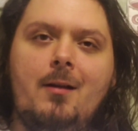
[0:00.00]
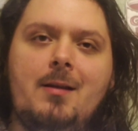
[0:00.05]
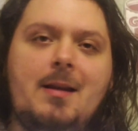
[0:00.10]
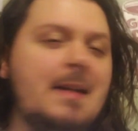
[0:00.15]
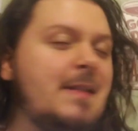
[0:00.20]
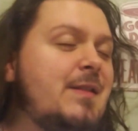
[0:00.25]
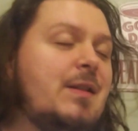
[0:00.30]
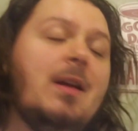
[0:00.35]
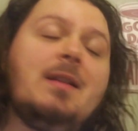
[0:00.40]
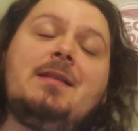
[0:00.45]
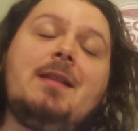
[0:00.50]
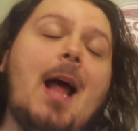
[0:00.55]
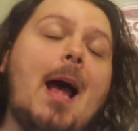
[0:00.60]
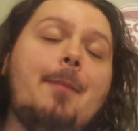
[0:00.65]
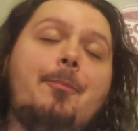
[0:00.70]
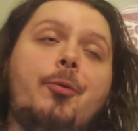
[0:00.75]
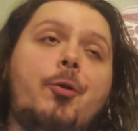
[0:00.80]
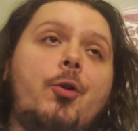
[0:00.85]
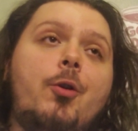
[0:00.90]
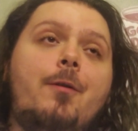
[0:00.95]
this does
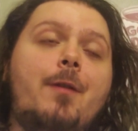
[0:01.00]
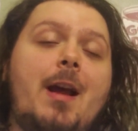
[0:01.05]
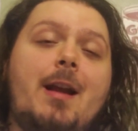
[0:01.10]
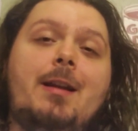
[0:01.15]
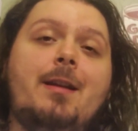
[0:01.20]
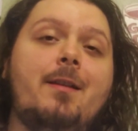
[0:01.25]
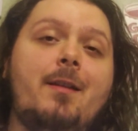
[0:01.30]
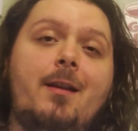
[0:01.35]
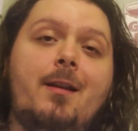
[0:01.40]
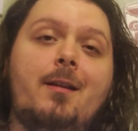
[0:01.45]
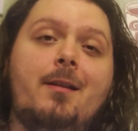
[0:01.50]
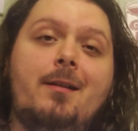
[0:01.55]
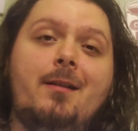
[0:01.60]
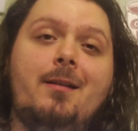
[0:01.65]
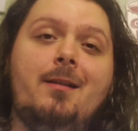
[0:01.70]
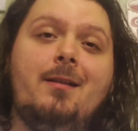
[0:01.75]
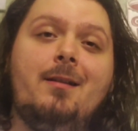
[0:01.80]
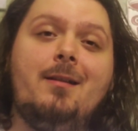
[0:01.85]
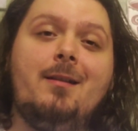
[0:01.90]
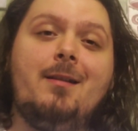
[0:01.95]
not prove anything.
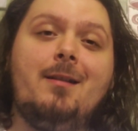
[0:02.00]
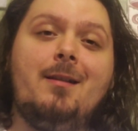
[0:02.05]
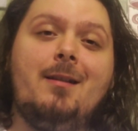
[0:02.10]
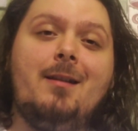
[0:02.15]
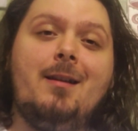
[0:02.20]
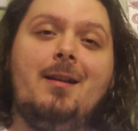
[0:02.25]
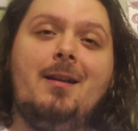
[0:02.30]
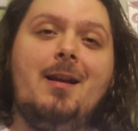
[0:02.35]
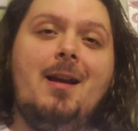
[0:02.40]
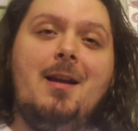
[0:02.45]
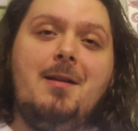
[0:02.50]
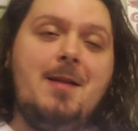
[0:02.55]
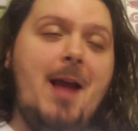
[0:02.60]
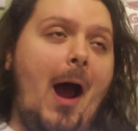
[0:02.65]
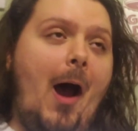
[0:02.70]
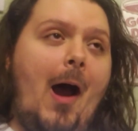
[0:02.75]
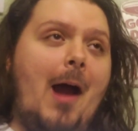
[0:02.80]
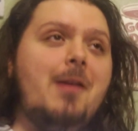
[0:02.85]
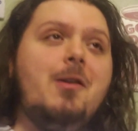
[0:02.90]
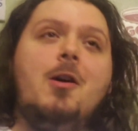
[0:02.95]

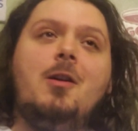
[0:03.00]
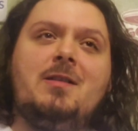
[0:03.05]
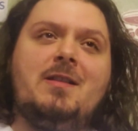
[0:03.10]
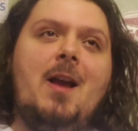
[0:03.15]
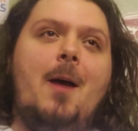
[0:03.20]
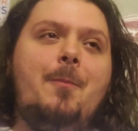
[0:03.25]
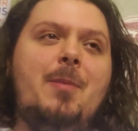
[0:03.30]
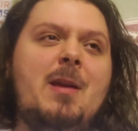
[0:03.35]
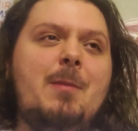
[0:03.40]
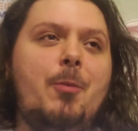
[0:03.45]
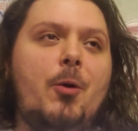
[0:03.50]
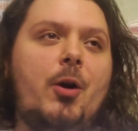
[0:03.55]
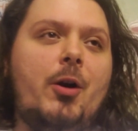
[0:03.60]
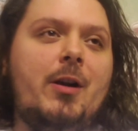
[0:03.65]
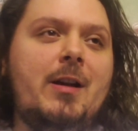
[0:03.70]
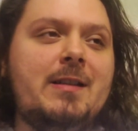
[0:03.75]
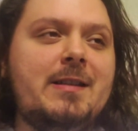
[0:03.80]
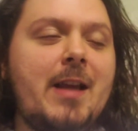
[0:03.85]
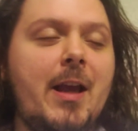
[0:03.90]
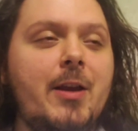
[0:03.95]
Now, I know some people are
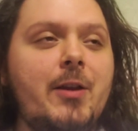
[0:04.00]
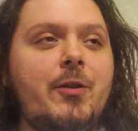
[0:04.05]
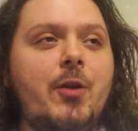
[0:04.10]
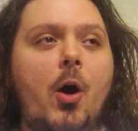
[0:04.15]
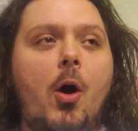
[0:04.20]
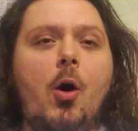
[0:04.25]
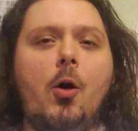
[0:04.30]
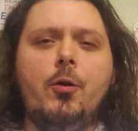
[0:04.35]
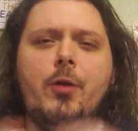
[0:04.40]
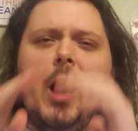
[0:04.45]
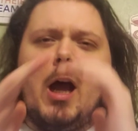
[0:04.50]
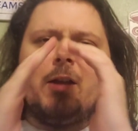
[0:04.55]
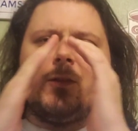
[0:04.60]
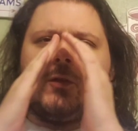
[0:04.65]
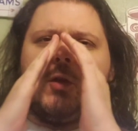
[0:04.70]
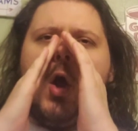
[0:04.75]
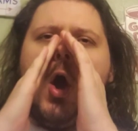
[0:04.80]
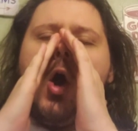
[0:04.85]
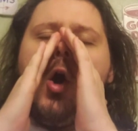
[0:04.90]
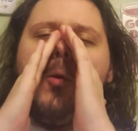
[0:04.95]
going to say, yo, that's
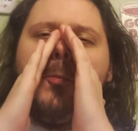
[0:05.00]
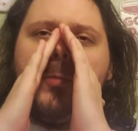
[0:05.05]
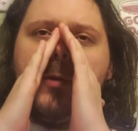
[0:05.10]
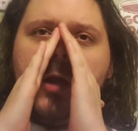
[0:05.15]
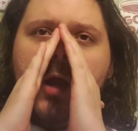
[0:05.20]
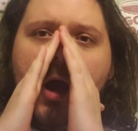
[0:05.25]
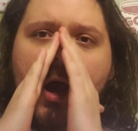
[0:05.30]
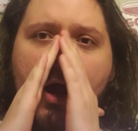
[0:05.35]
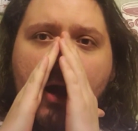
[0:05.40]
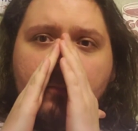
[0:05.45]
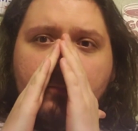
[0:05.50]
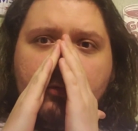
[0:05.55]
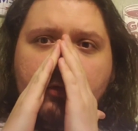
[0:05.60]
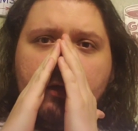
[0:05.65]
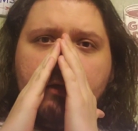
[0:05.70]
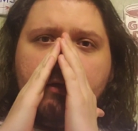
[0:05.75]
copium,